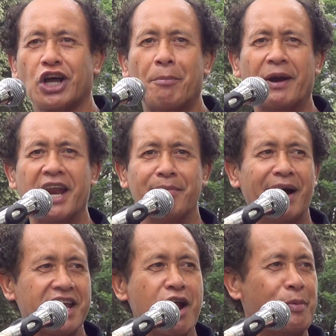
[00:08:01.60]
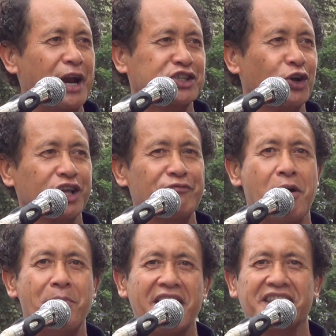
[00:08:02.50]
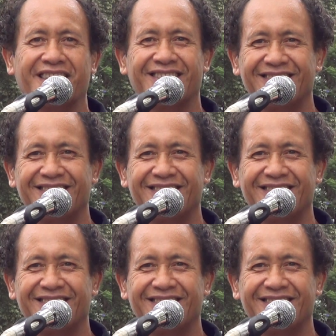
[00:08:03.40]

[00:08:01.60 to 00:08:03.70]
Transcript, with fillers: got plenty of money. Everybody's looking for money.